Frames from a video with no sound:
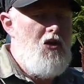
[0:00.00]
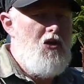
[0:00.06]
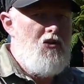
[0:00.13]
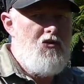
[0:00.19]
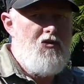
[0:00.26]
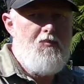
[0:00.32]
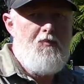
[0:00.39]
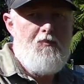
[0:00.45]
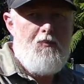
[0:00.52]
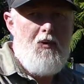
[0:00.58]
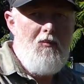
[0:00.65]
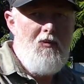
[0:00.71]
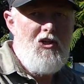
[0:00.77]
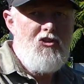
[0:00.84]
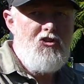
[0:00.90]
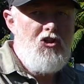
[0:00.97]
There's
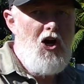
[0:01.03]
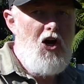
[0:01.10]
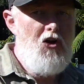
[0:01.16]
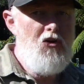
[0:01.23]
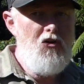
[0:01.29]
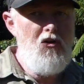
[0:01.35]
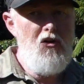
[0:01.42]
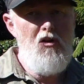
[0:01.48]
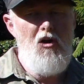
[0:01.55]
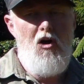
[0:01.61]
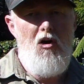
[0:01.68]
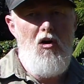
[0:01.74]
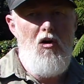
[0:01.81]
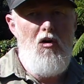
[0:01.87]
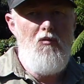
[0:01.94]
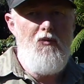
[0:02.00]
probably a total
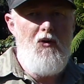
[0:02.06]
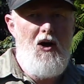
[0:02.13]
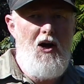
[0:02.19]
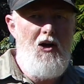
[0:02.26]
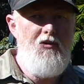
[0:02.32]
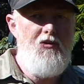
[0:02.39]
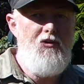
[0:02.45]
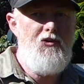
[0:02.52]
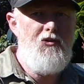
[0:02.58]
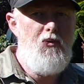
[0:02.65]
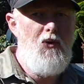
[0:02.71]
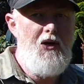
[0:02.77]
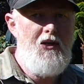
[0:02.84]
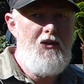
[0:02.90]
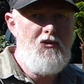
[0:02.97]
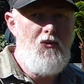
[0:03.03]
of
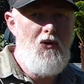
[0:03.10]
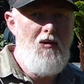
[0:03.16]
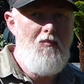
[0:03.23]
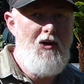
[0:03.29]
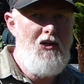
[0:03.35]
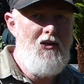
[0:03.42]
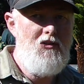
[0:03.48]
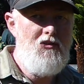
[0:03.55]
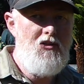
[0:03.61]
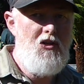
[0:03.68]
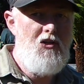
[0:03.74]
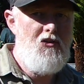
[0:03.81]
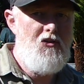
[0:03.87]
120 square metres